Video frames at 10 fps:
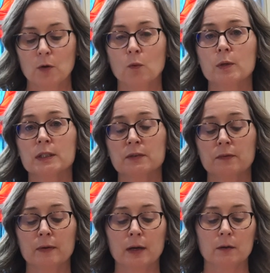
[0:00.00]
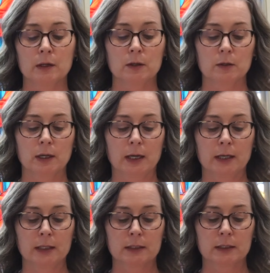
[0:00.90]
was very good at
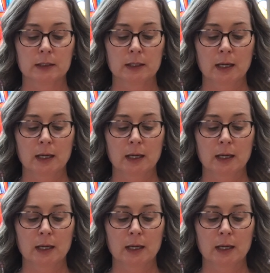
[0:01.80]
it,